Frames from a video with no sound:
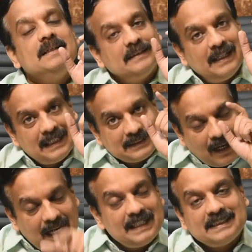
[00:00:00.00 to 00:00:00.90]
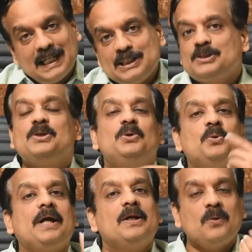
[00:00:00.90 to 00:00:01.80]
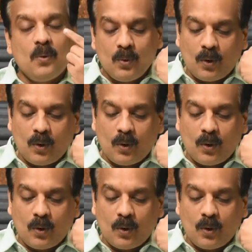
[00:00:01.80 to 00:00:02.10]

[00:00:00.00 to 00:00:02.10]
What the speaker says: There is high chance you can go